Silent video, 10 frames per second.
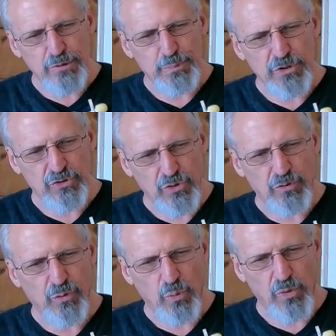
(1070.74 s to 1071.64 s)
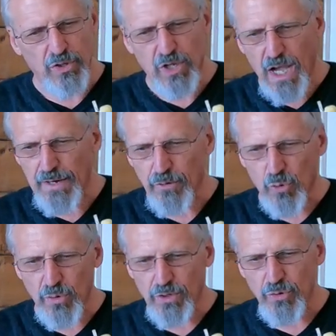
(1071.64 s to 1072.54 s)
preserve the Word of God
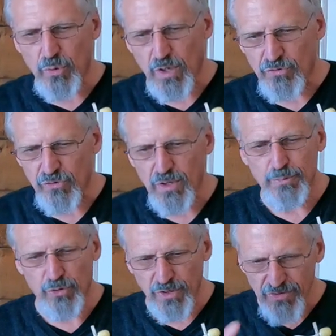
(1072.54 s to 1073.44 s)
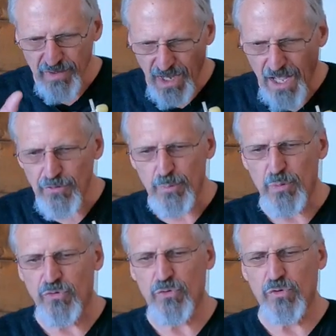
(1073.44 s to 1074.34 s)
according to our scripture. It's God that
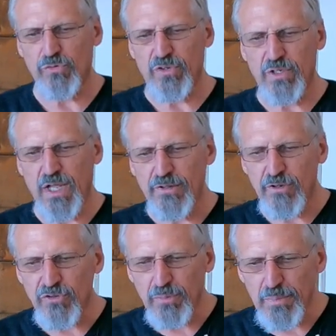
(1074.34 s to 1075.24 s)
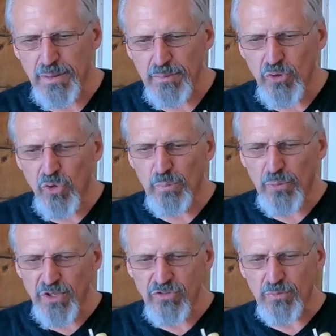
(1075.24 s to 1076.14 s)
preserves it. And there's a biblical
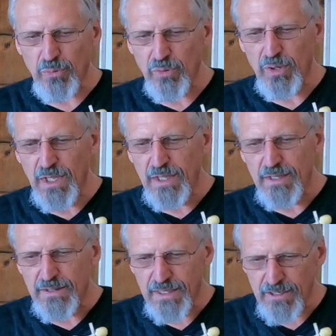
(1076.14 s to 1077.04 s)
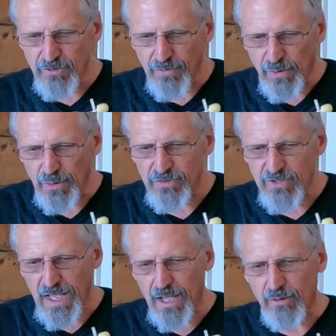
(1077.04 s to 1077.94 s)
principle that is very
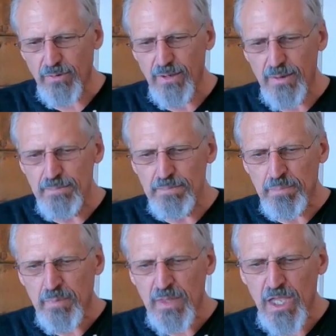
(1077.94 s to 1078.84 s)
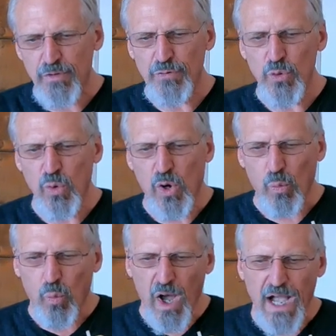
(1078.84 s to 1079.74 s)
sound. If you are
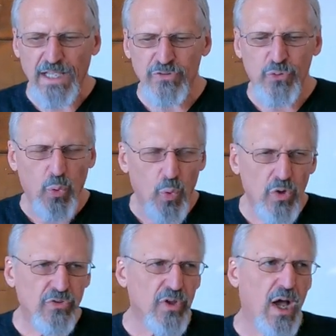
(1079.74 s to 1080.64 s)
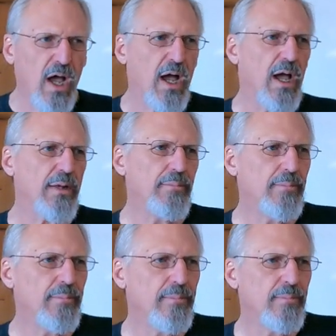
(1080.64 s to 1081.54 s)
wise towards God,
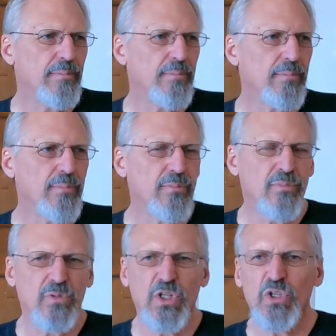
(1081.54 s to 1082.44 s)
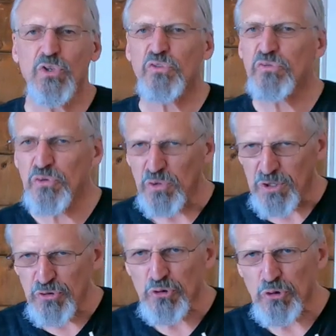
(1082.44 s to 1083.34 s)
you're
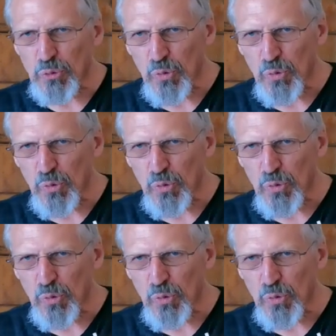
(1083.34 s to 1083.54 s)
foolish to the